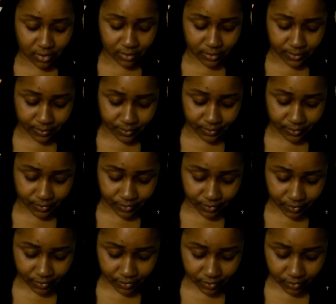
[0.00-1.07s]

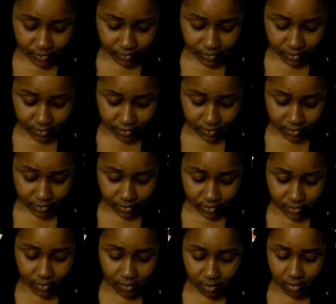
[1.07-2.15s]

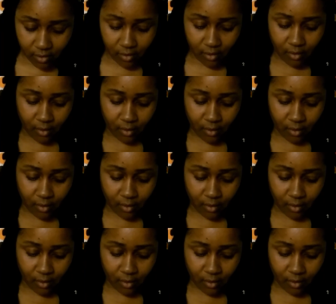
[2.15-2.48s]
(no one is talking)